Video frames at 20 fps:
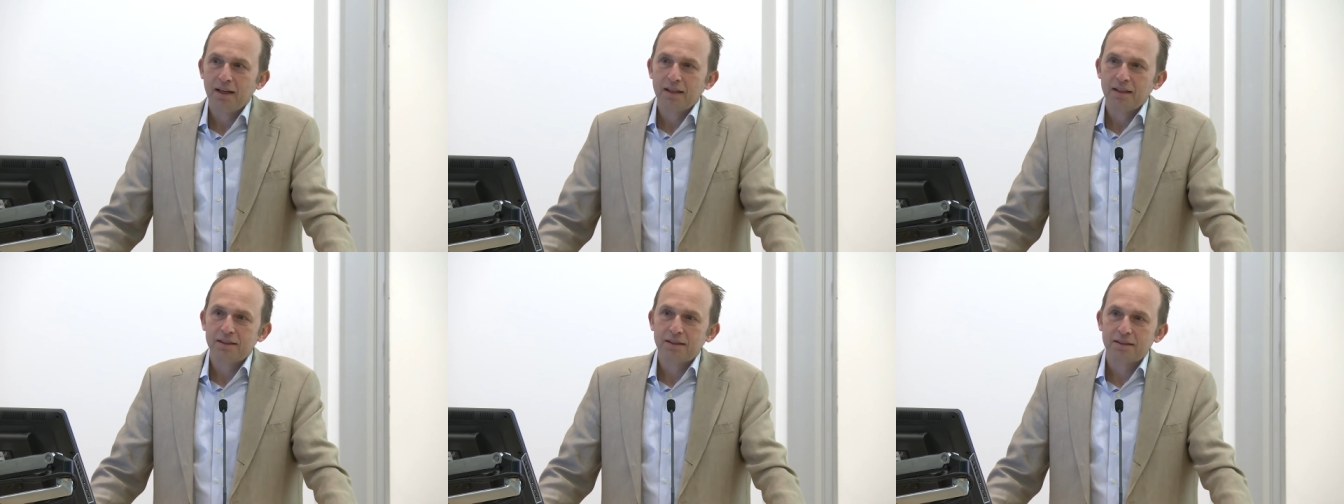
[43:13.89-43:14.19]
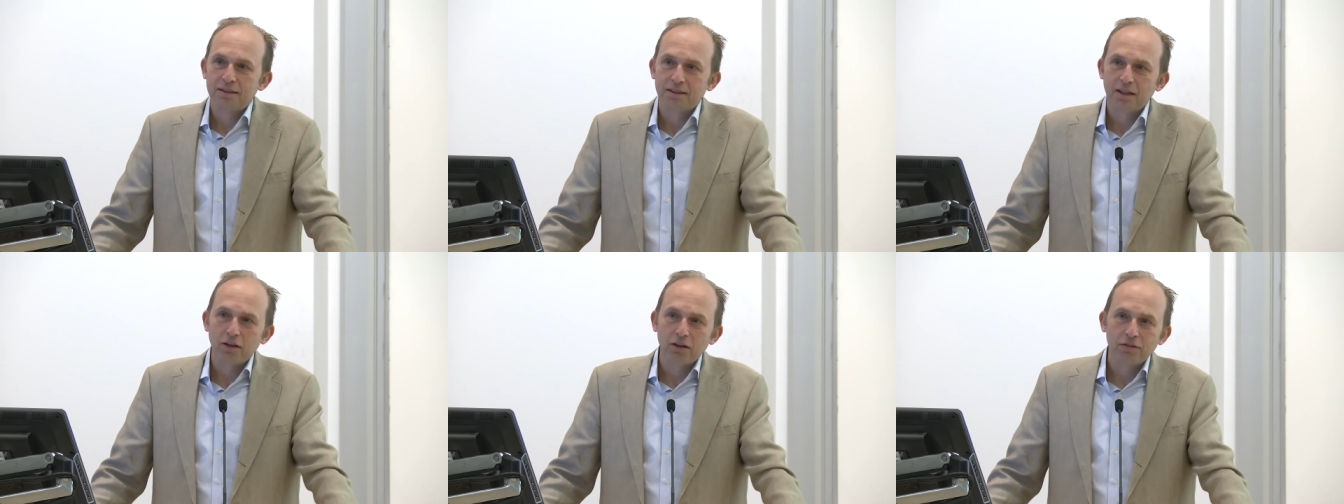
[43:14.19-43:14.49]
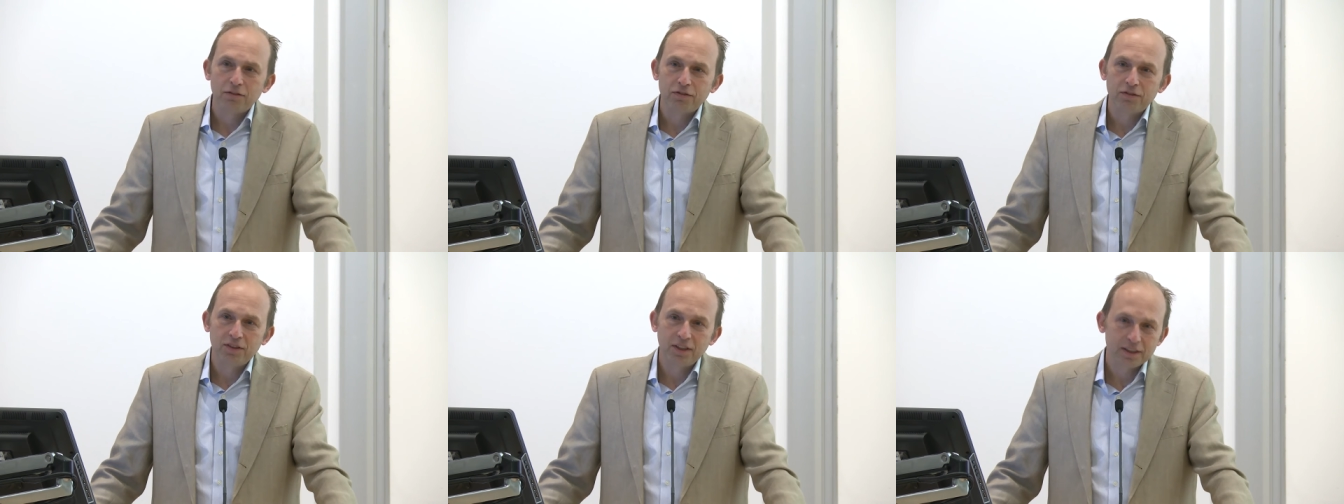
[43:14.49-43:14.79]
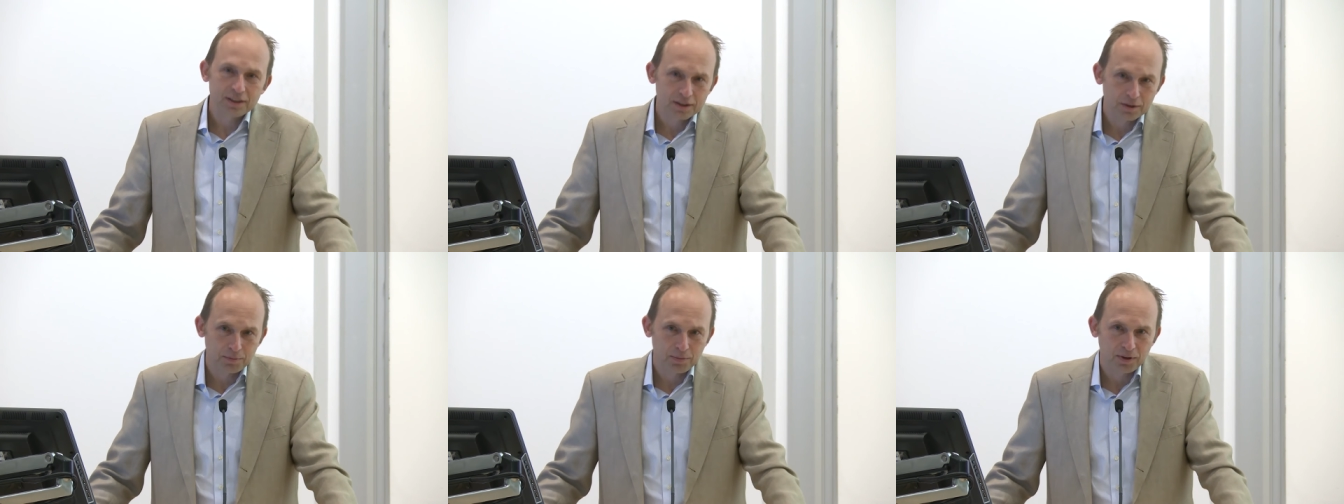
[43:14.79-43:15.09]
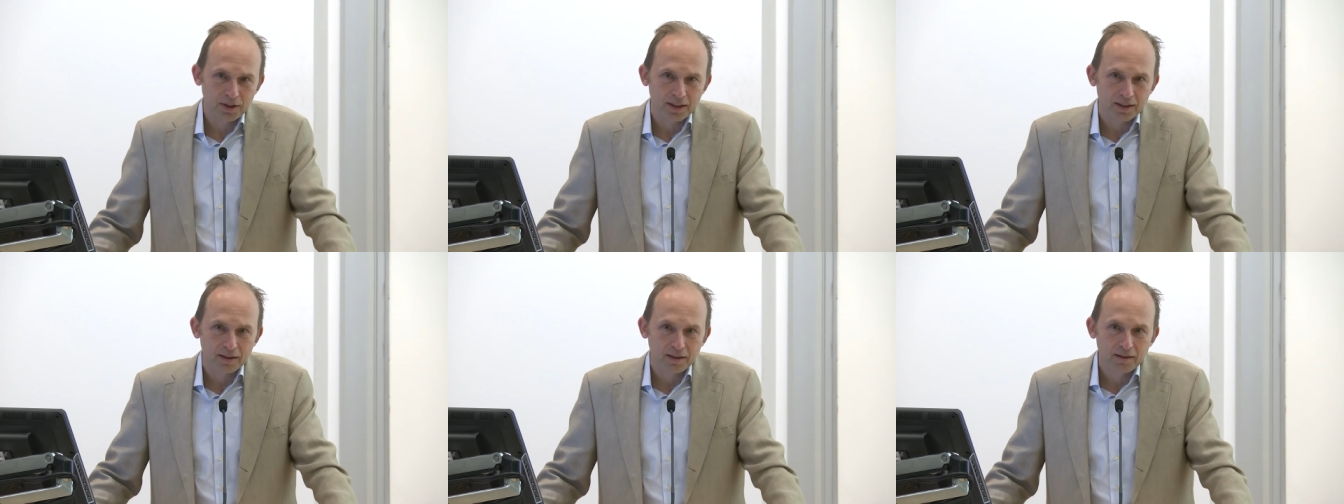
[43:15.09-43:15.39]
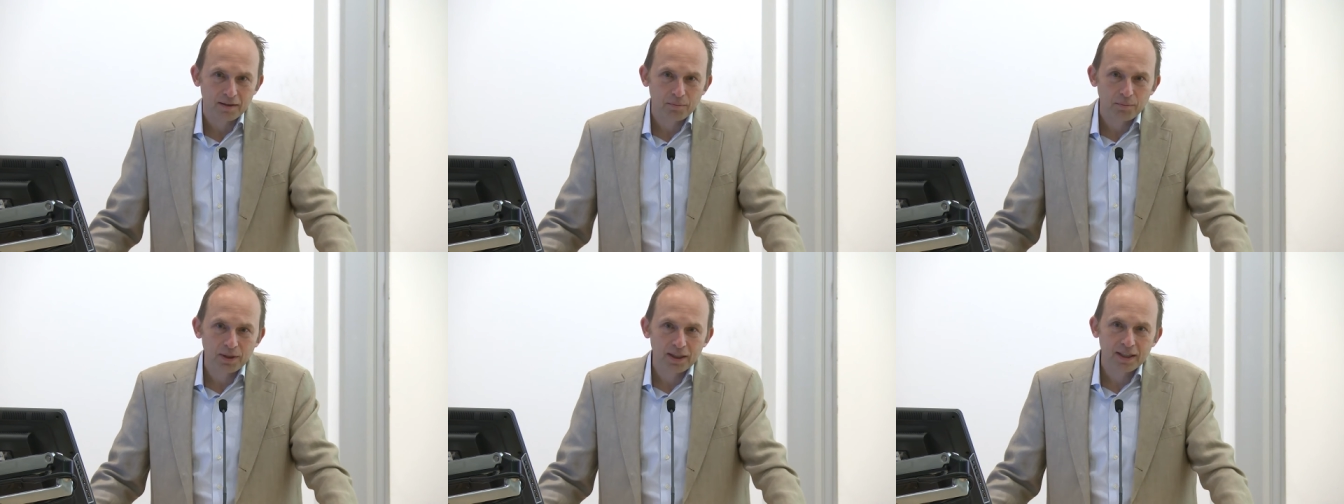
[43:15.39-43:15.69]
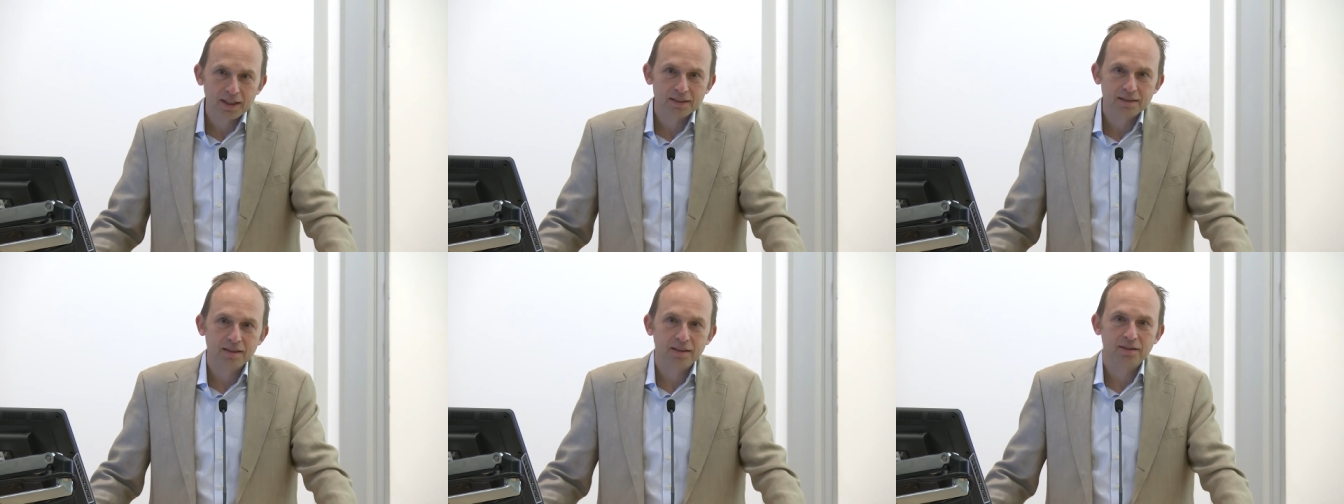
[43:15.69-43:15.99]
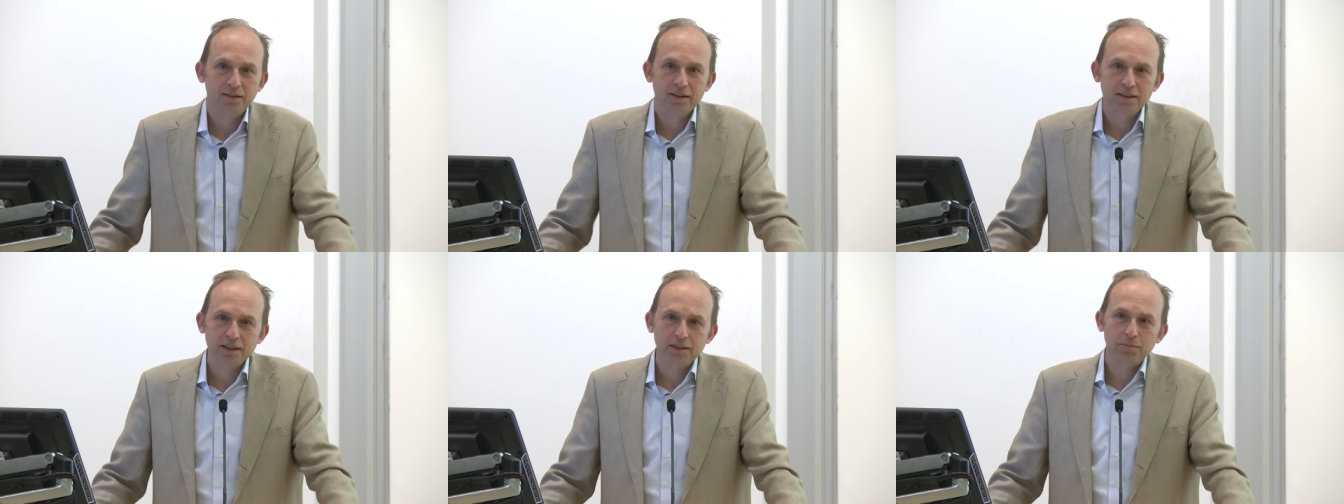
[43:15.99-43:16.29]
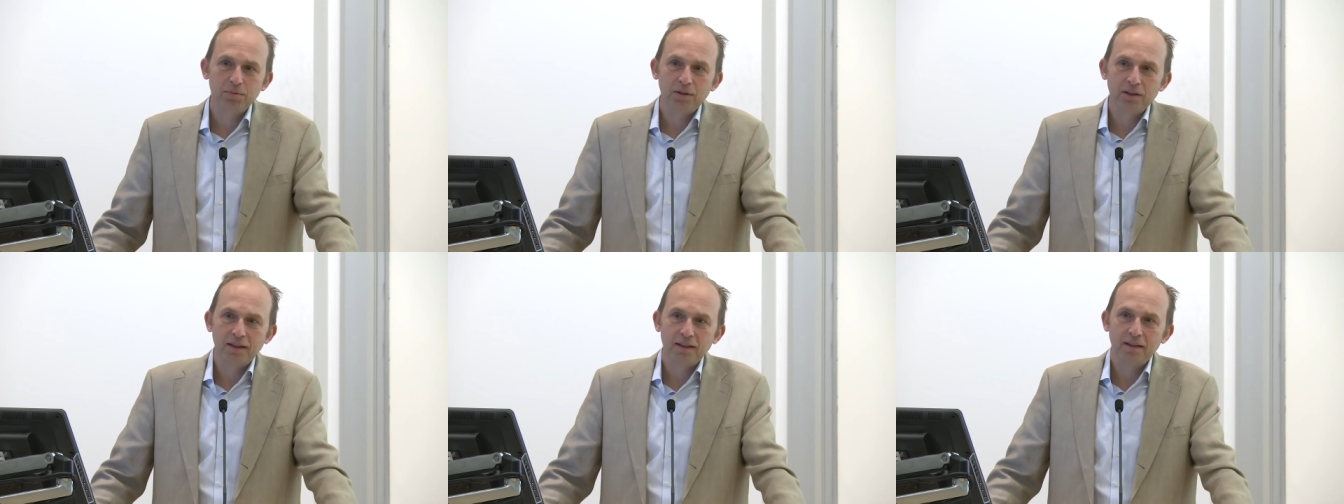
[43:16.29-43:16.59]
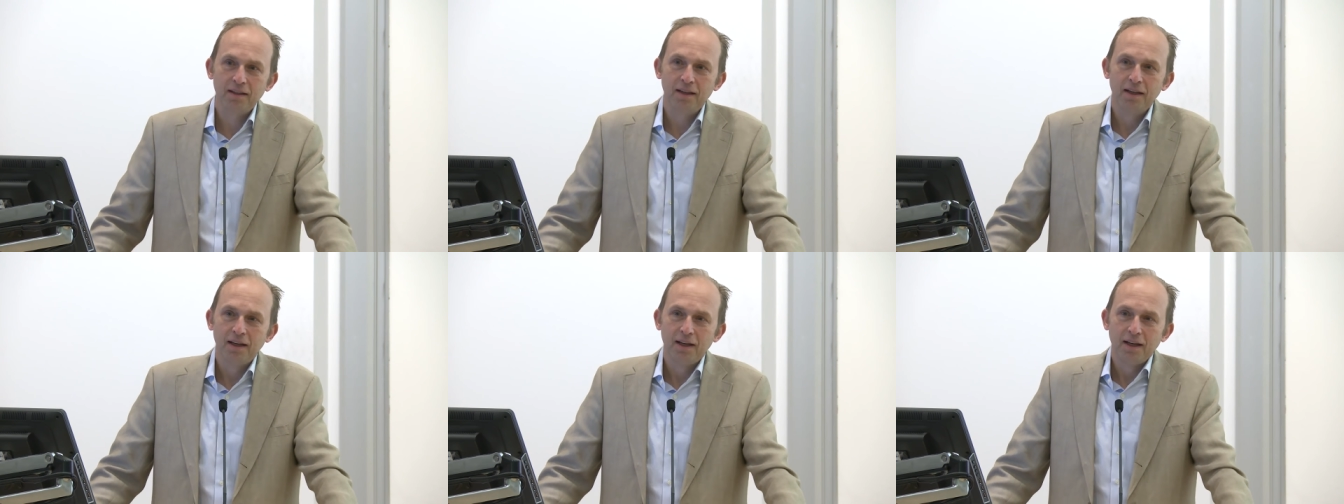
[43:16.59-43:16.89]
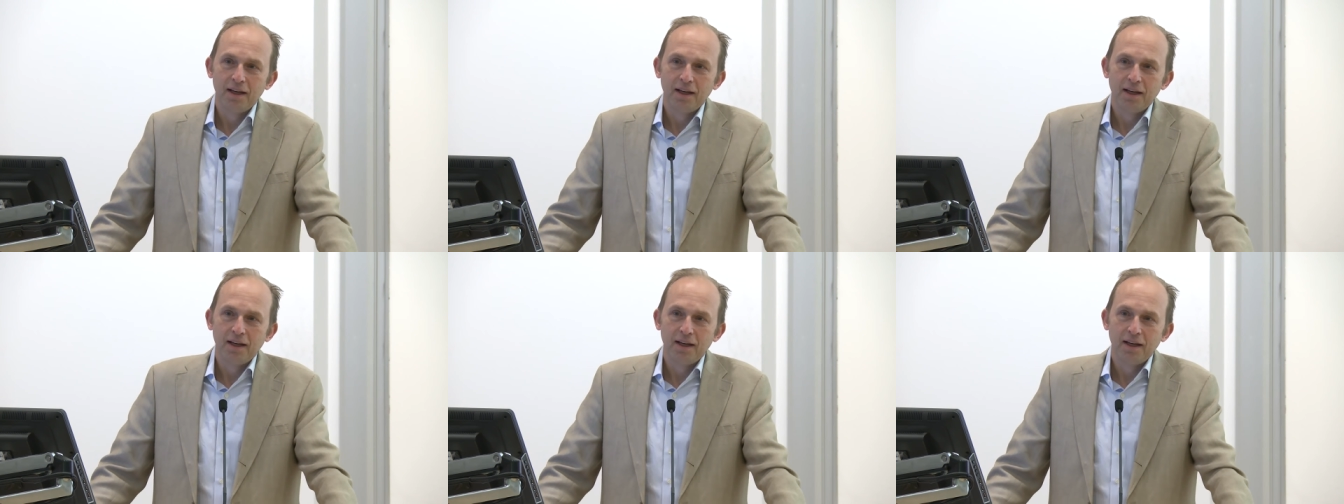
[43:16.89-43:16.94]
self discipline, because the discipline